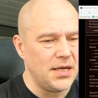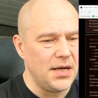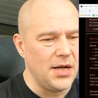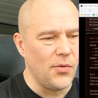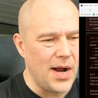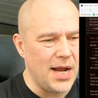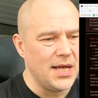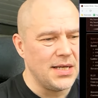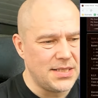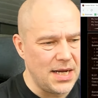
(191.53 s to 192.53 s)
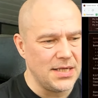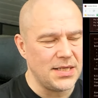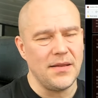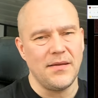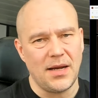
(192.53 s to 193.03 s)
in a way sense
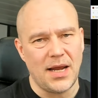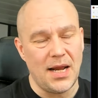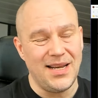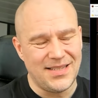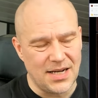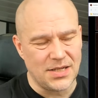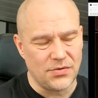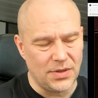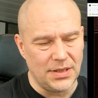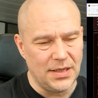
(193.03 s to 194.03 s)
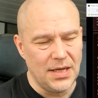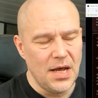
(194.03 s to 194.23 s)
and then again it doesn't really.